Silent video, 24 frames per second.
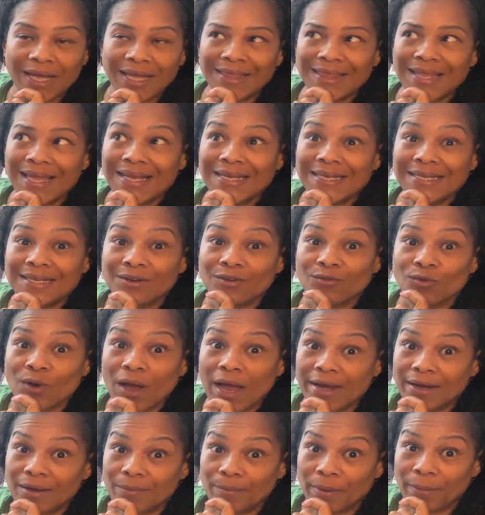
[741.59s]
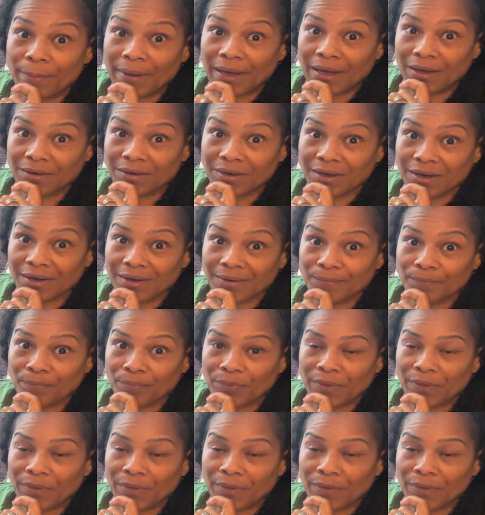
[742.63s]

and they did a write up about her.